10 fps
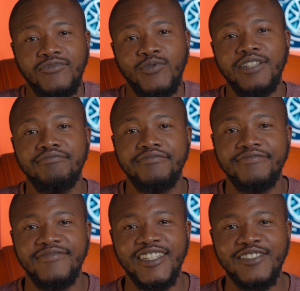Well,
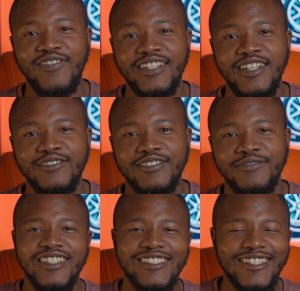let's find out.
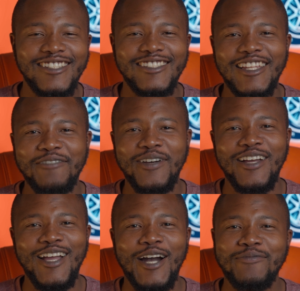Just a disclaimer,
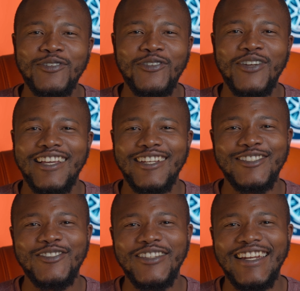I'm not going to get
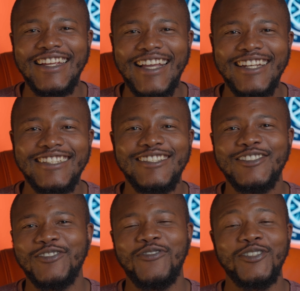into the legalities
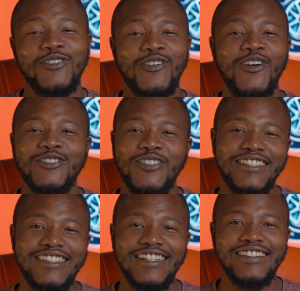of what your contract
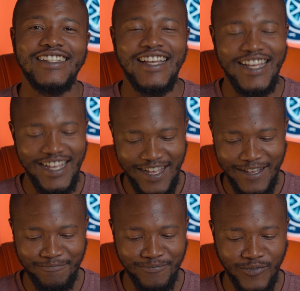says.
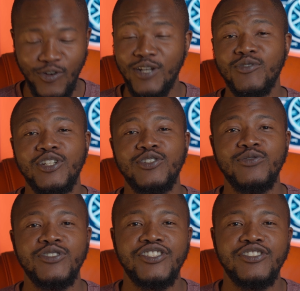All I'm going to do
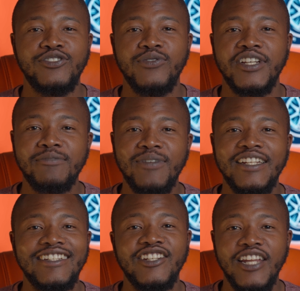is just to explain
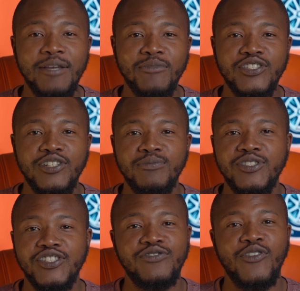it in layman terms,
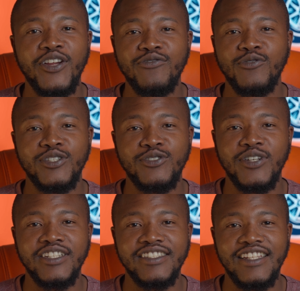just for everyone to
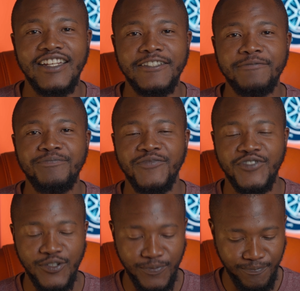understand.
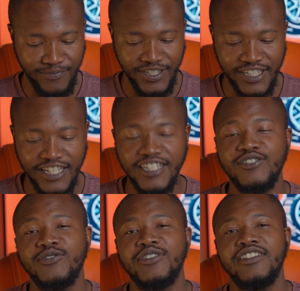So let's get
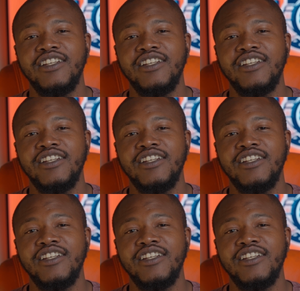into it.